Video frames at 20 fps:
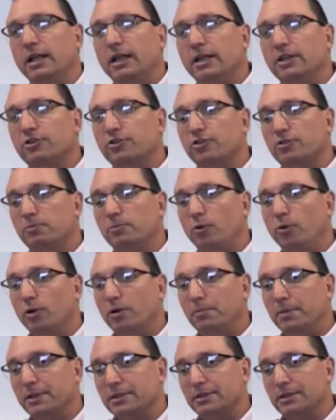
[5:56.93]
Smaller
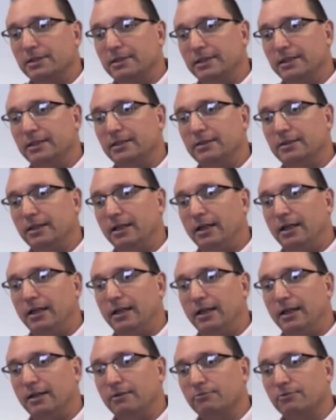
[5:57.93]
businesses,
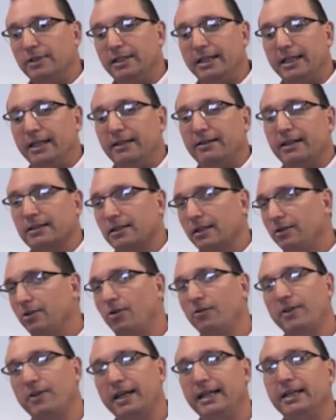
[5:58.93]
really, there's a lot
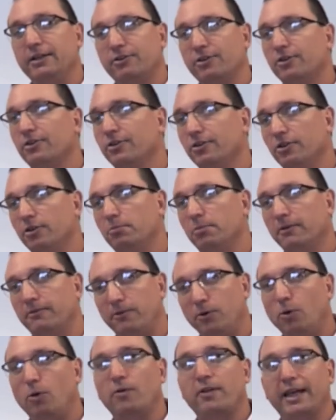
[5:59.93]
they need to do
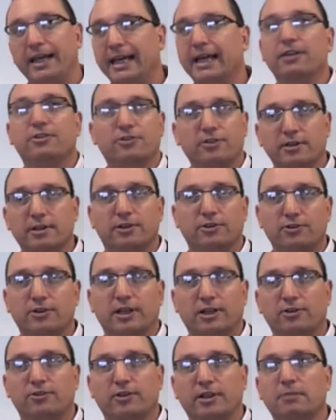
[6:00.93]
before they get to the
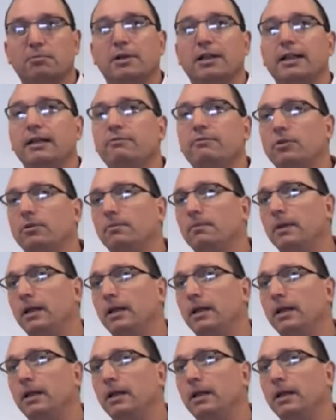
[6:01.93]
Six Sigma level.